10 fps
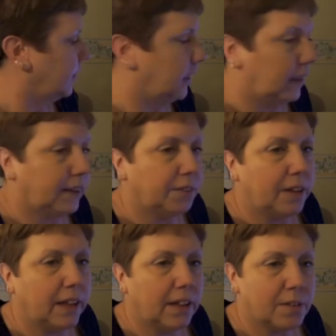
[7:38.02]
Ears are
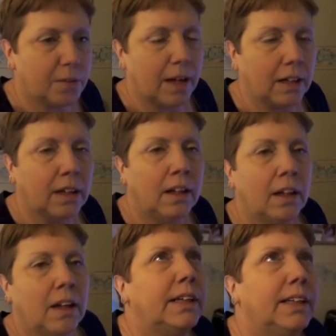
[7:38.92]
ringing as well.
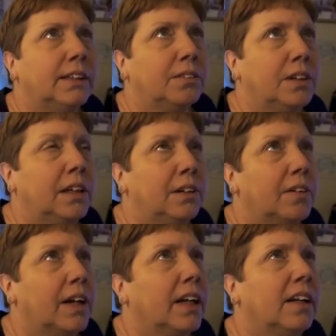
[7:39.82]
Ears are really
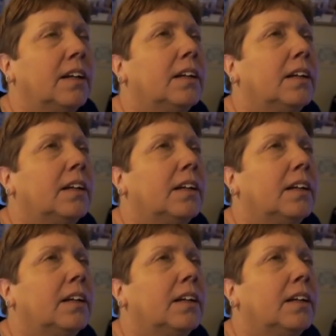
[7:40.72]
ringing.